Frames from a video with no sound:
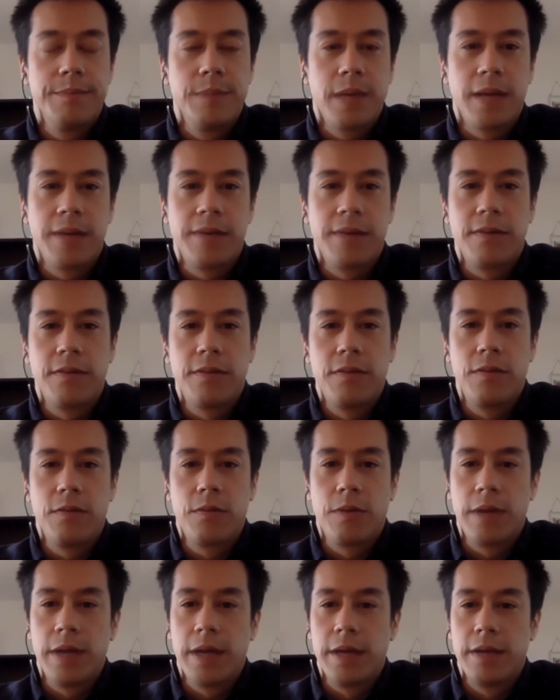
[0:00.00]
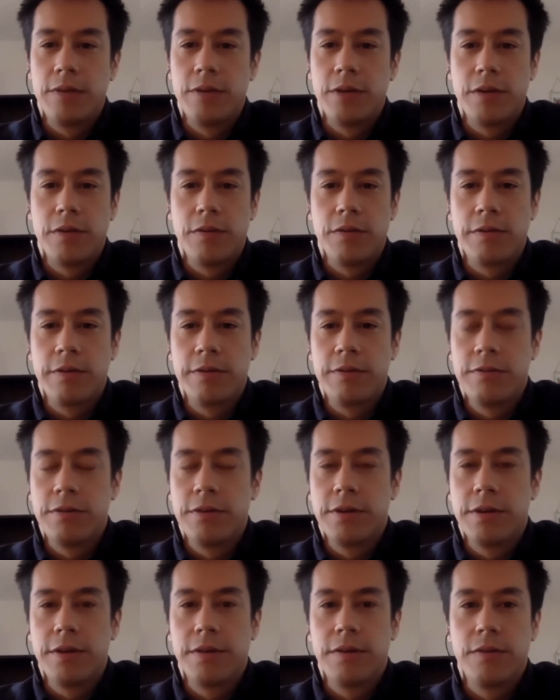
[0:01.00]
As this is quite a general
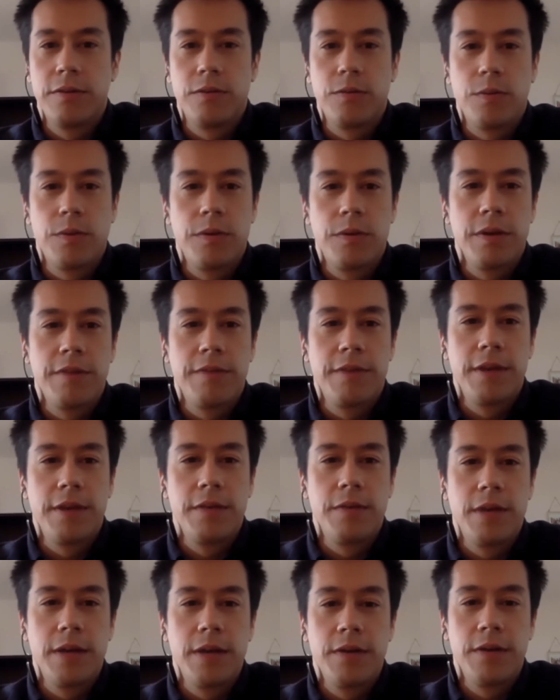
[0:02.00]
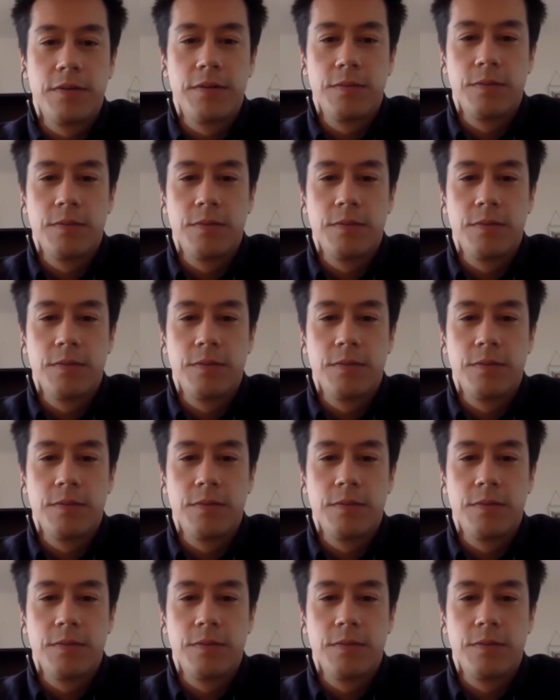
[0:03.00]
question, though, just wondering if anyone else